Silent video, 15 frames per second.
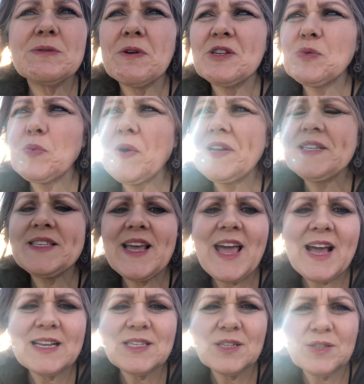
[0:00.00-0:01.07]
as much weight as I
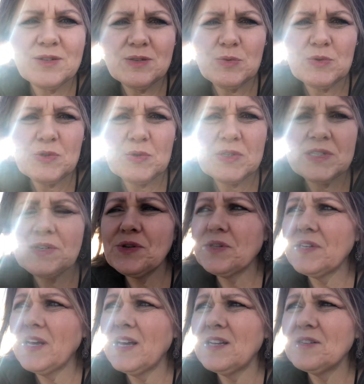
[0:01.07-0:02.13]
had to lose, which was
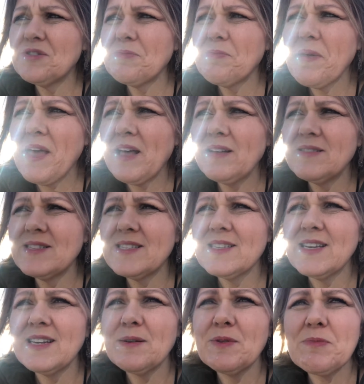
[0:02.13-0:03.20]
nearly 100 pounds,
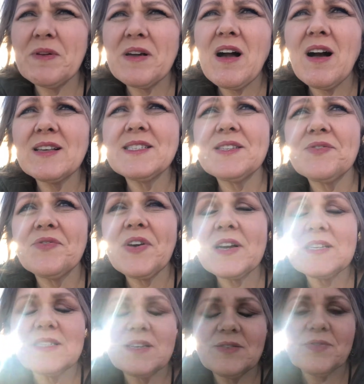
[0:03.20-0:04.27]
that it would be cost
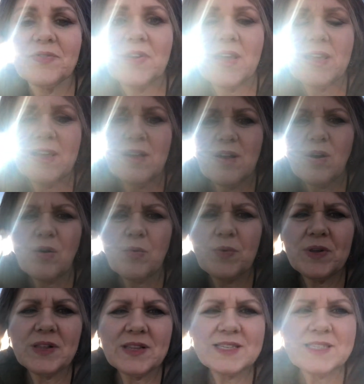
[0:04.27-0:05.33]
effective or
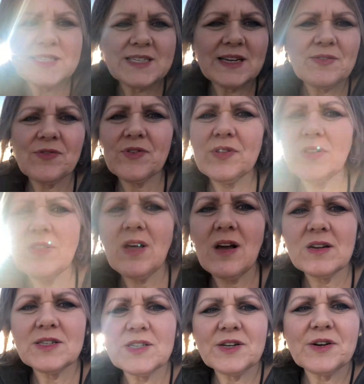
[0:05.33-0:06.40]
realistic for the
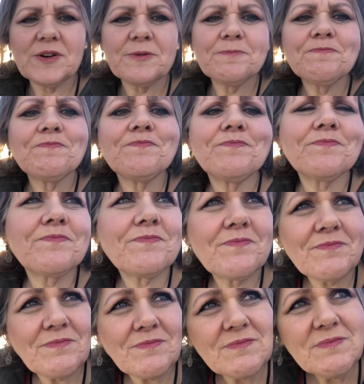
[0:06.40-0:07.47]
long term.
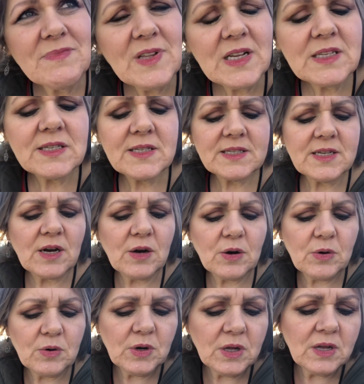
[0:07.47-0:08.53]

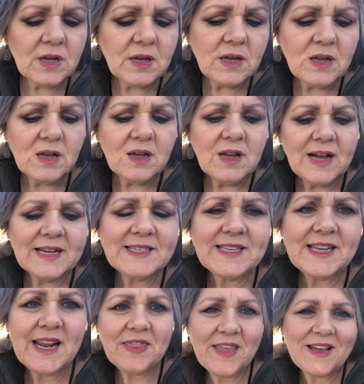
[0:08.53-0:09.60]
So I
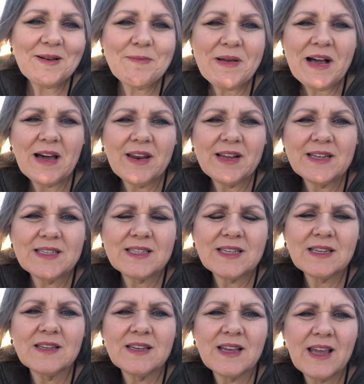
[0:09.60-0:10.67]
said I'd think about it,
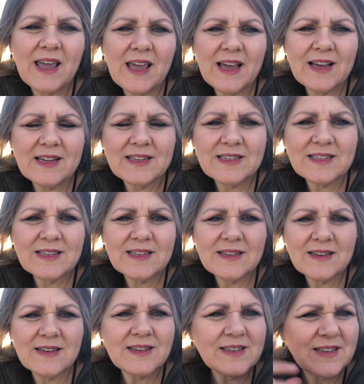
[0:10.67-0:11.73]
and
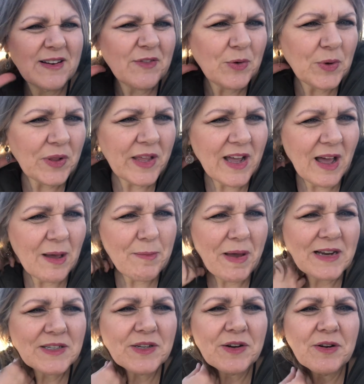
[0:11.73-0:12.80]
I never really got
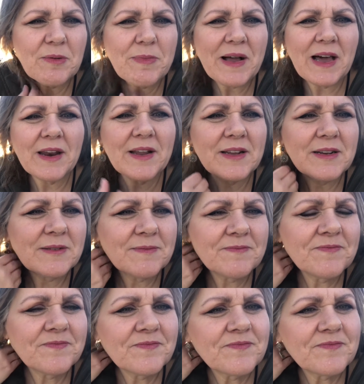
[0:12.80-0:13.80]
back to her about it. And